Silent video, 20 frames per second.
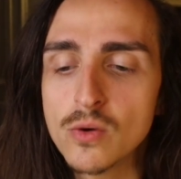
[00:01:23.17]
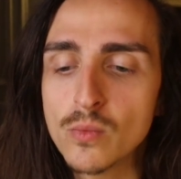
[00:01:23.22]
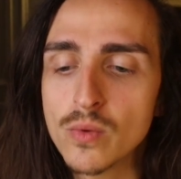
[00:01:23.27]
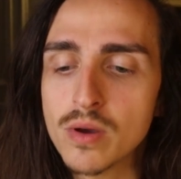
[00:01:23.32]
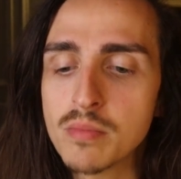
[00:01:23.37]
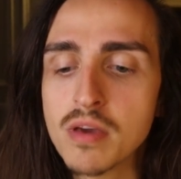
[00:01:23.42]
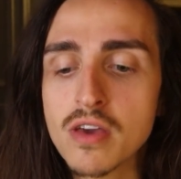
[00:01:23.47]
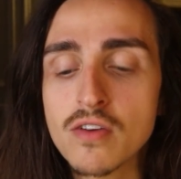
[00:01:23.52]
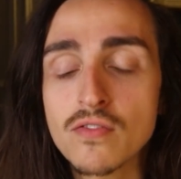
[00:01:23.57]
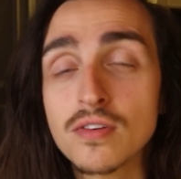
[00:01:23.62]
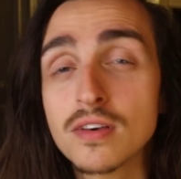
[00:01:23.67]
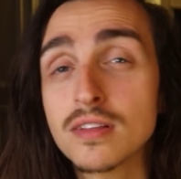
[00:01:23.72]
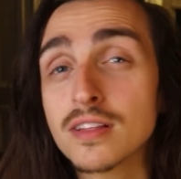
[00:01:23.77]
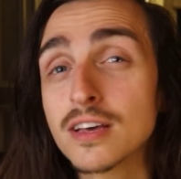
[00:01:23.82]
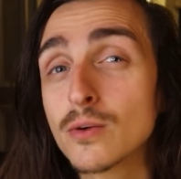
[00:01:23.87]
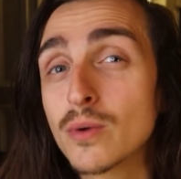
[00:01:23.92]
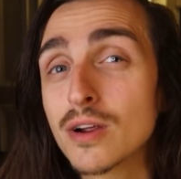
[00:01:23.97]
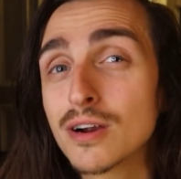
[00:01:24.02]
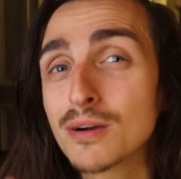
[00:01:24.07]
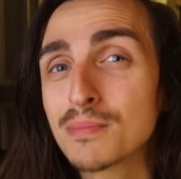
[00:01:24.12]
We may feel
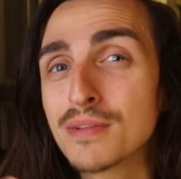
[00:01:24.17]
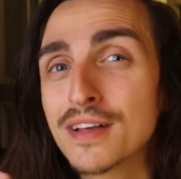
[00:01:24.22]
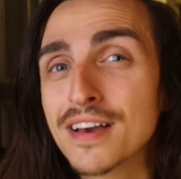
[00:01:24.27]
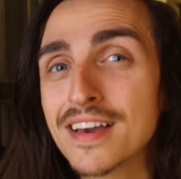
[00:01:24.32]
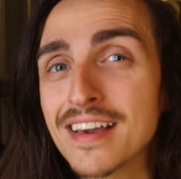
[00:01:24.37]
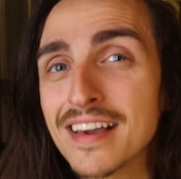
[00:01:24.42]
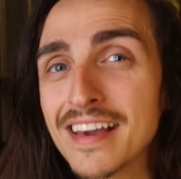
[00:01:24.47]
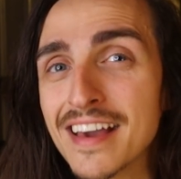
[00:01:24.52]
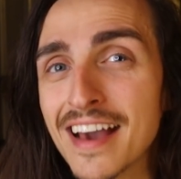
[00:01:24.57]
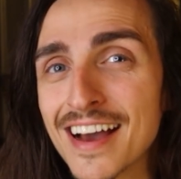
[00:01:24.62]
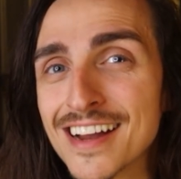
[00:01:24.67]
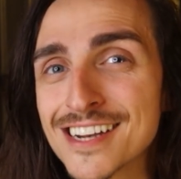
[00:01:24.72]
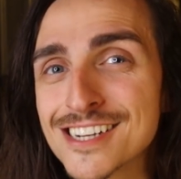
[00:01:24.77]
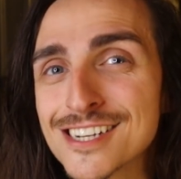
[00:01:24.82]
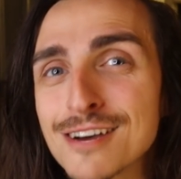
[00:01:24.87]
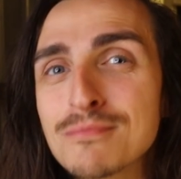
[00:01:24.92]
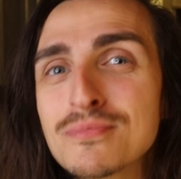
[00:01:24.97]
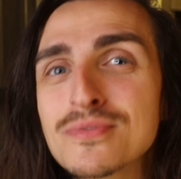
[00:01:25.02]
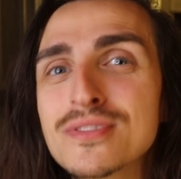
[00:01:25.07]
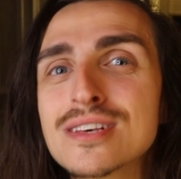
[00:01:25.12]
like we are playing catch
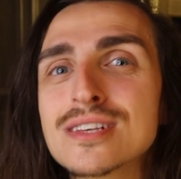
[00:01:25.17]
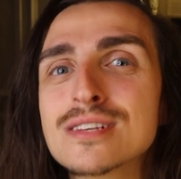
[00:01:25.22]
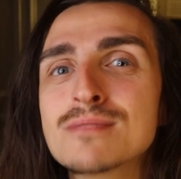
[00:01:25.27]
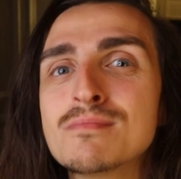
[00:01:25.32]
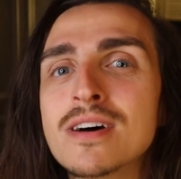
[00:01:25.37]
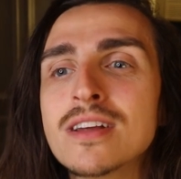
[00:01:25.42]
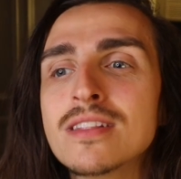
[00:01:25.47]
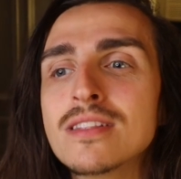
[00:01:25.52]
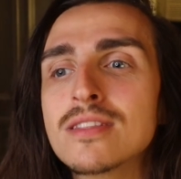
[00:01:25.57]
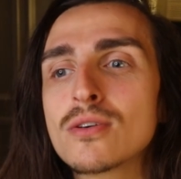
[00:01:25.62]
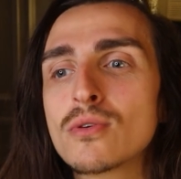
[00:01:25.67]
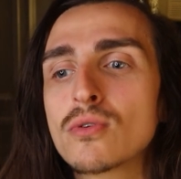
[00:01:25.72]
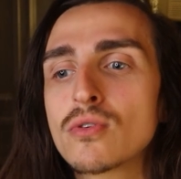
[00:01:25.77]
up this month